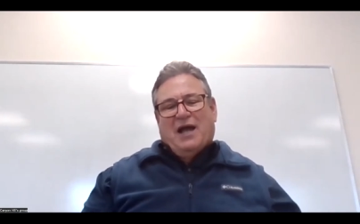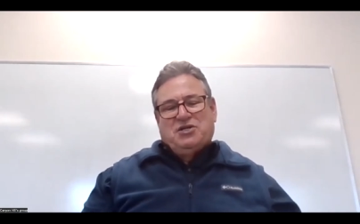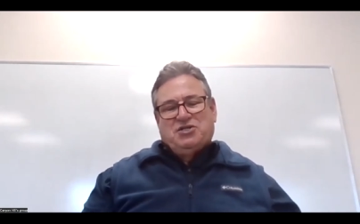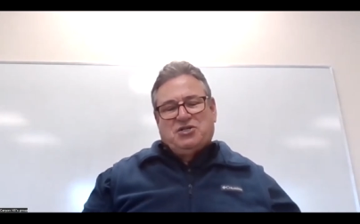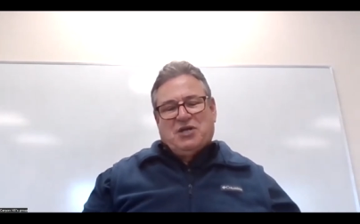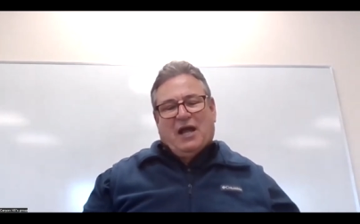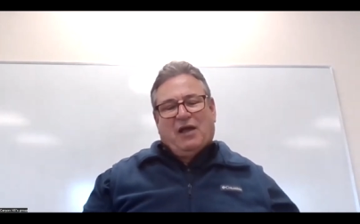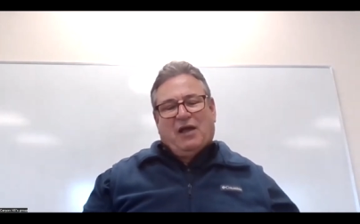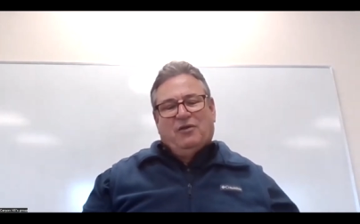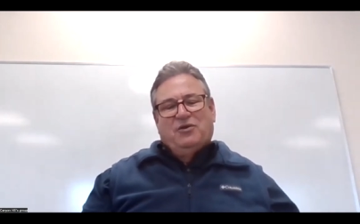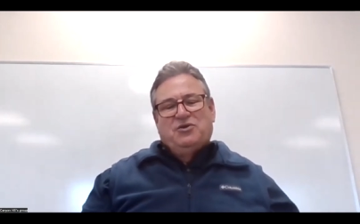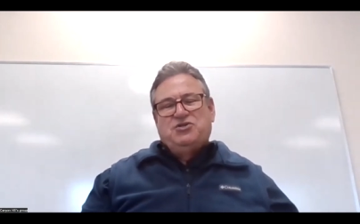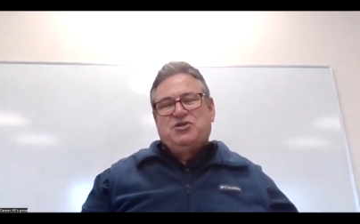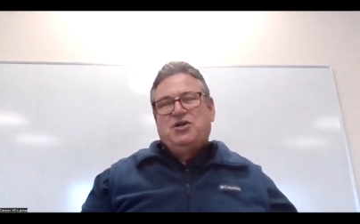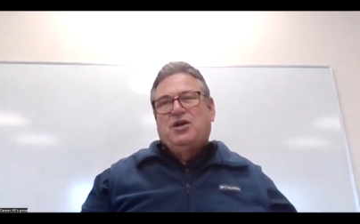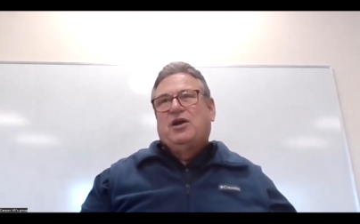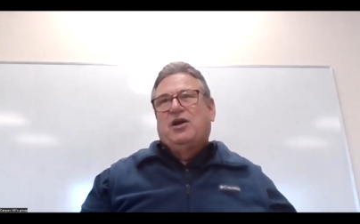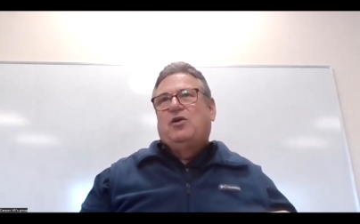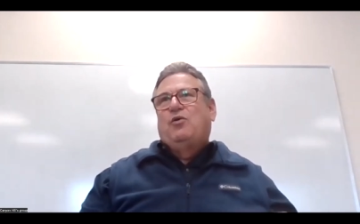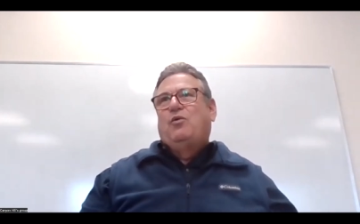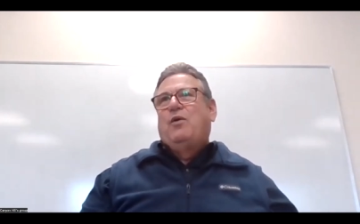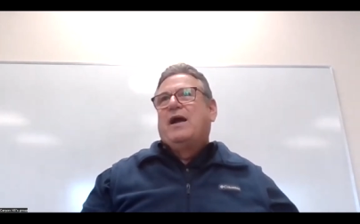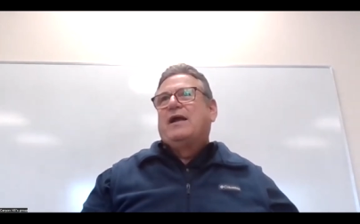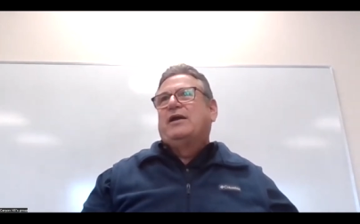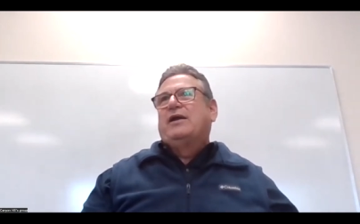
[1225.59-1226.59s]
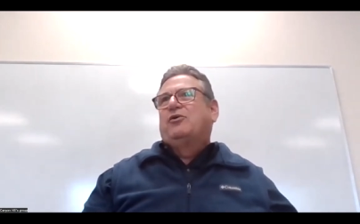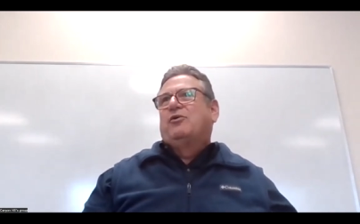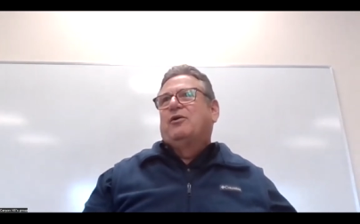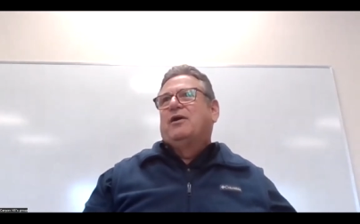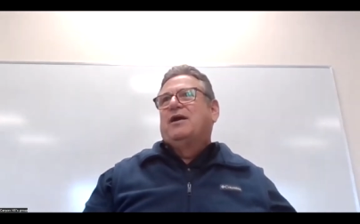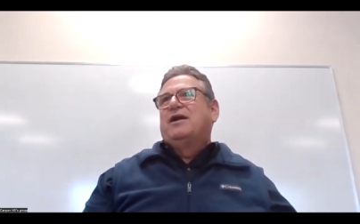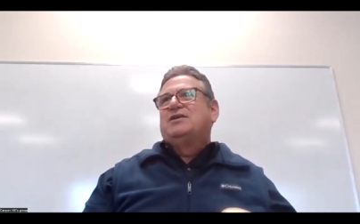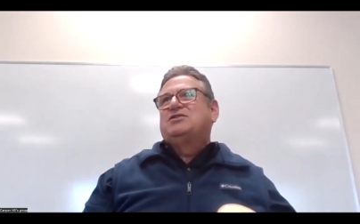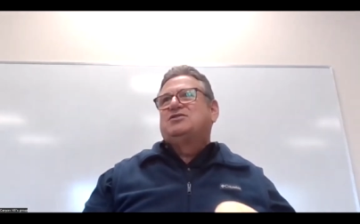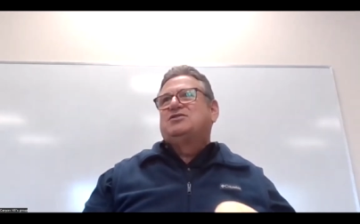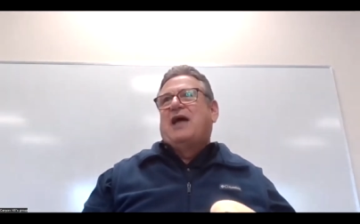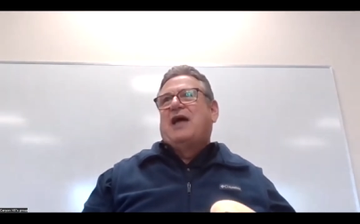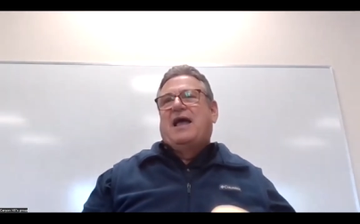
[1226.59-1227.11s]
I challenge you to quit
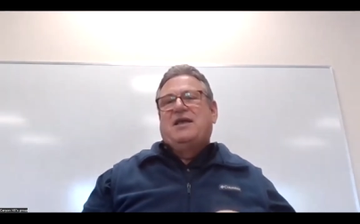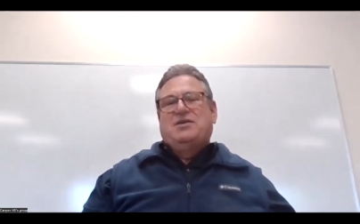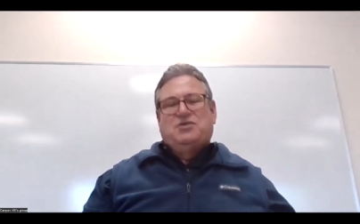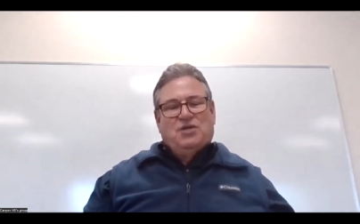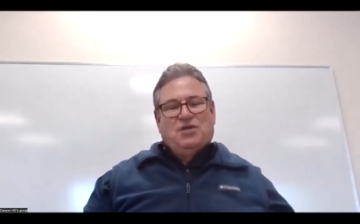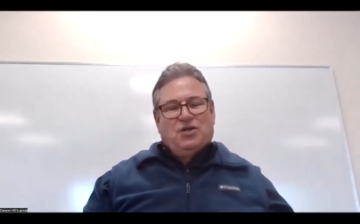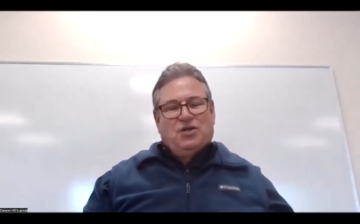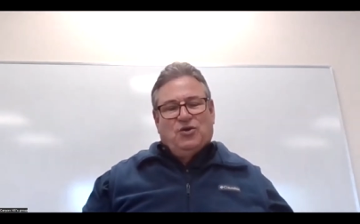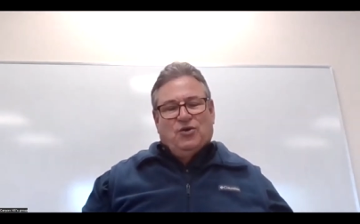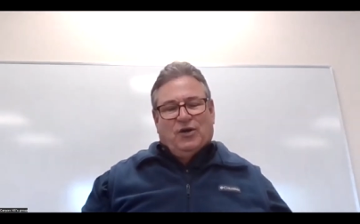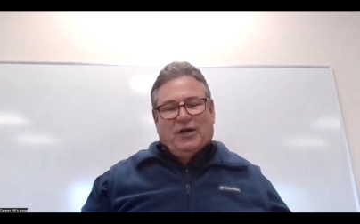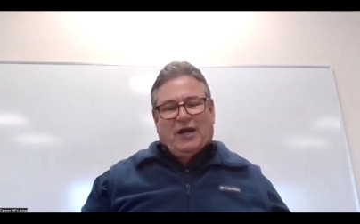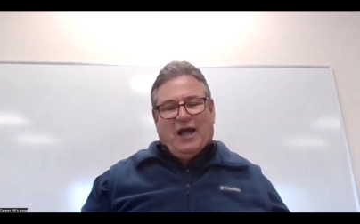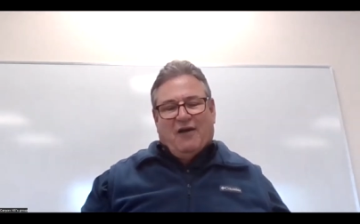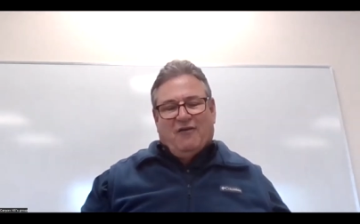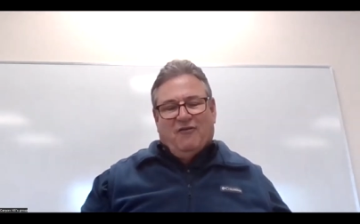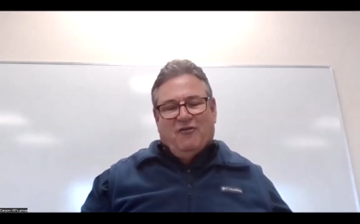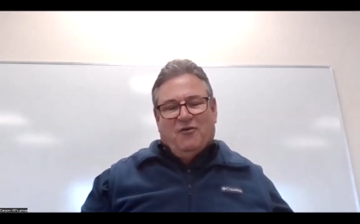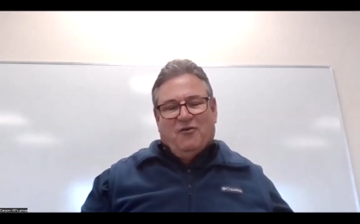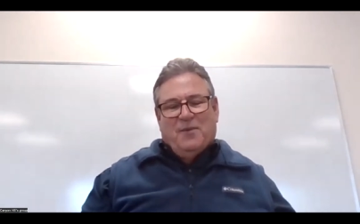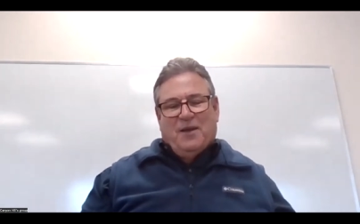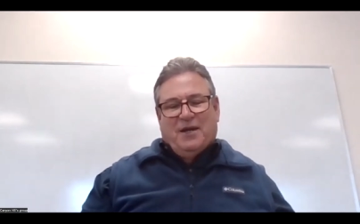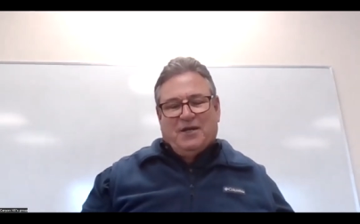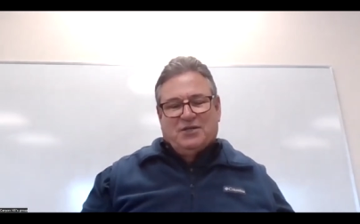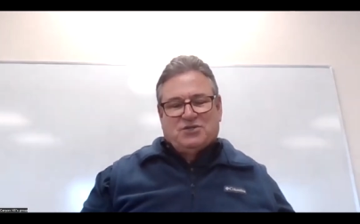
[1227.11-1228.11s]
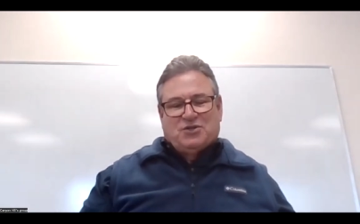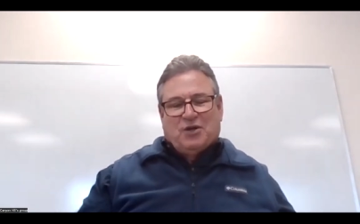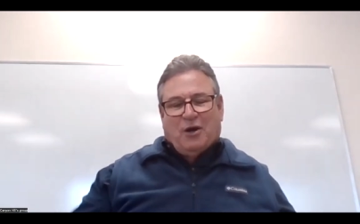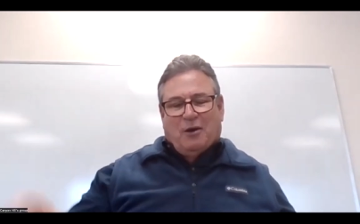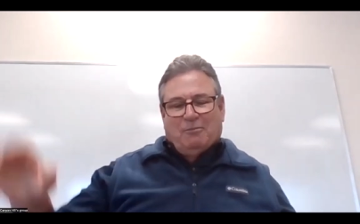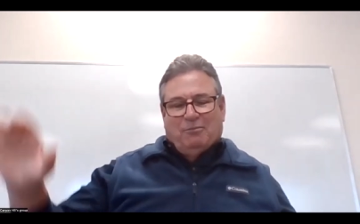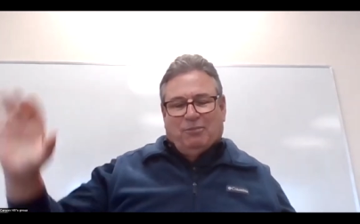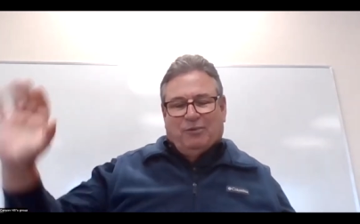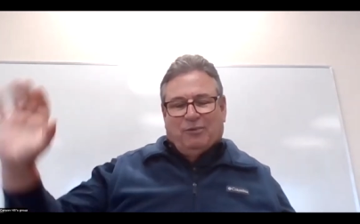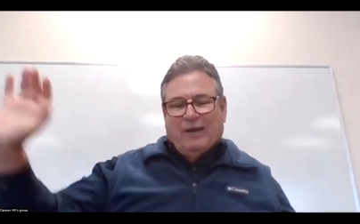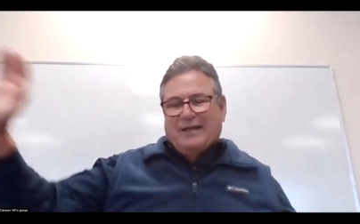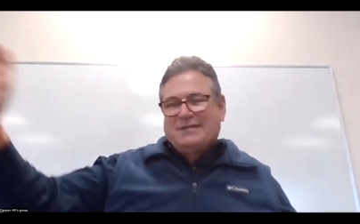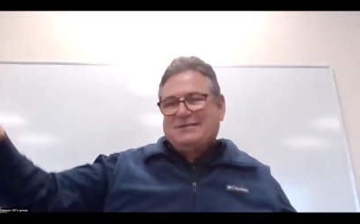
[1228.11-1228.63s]
criticizing your government and
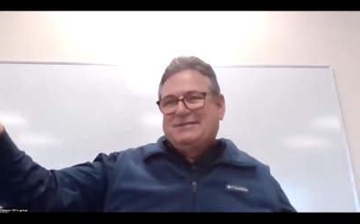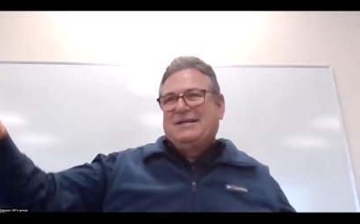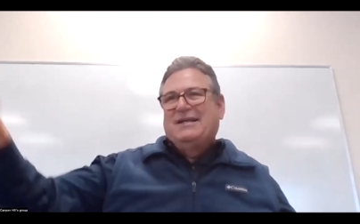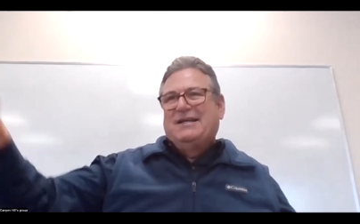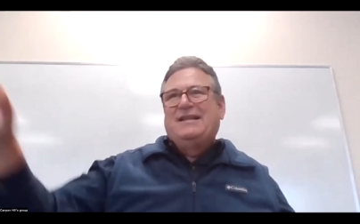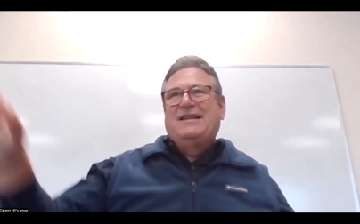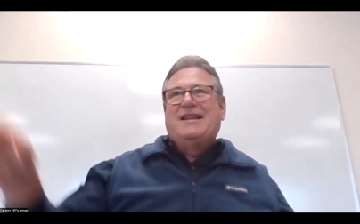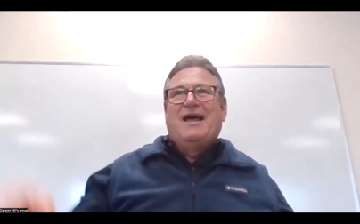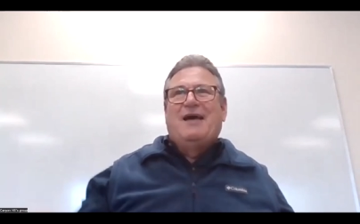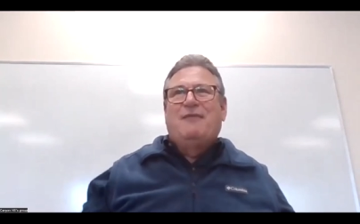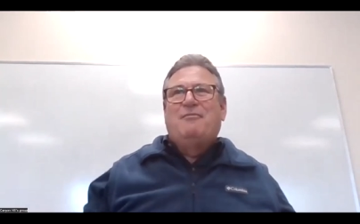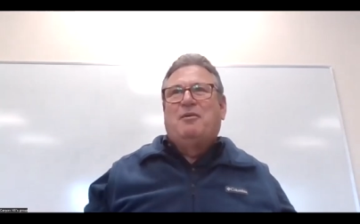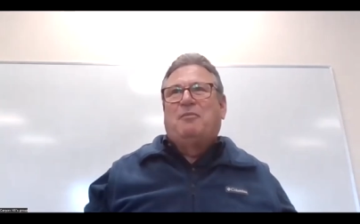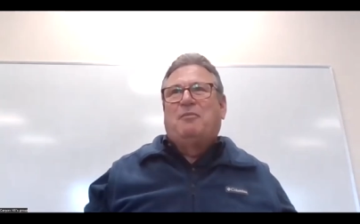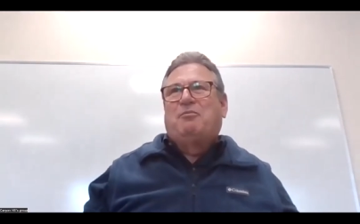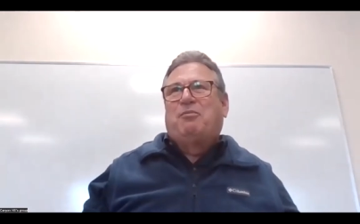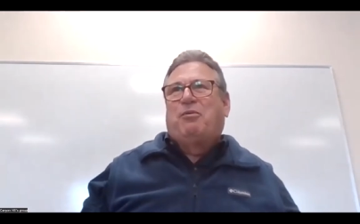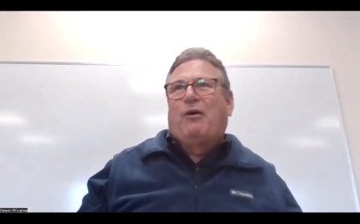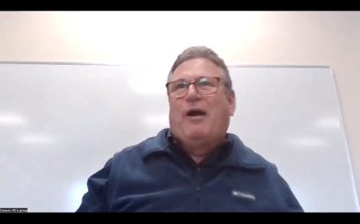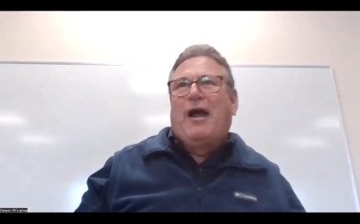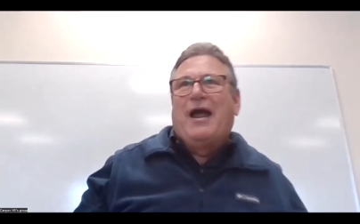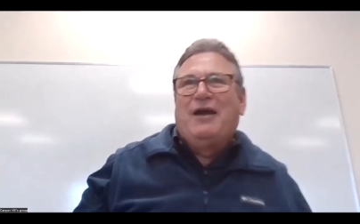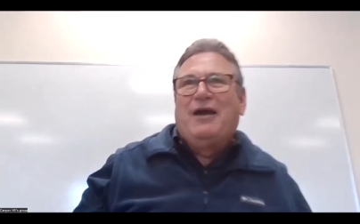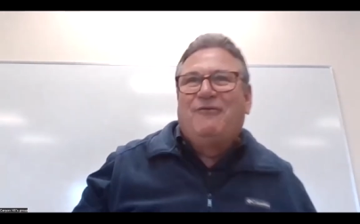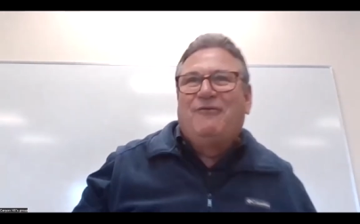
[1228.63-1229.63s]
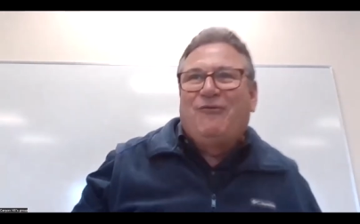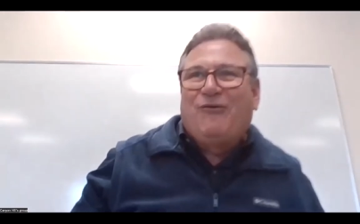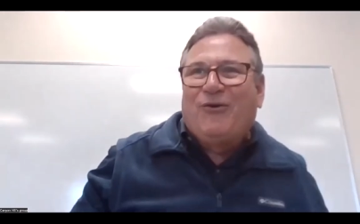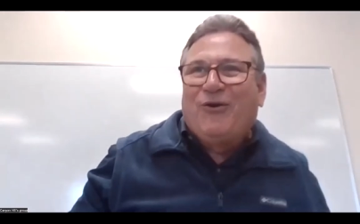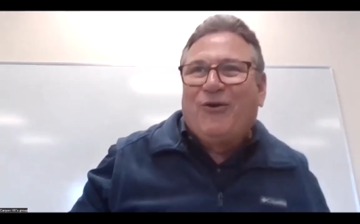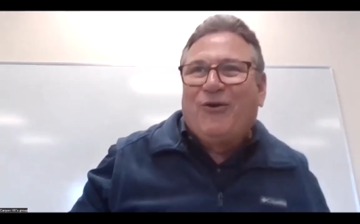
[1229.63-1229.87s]
start blessing them and praying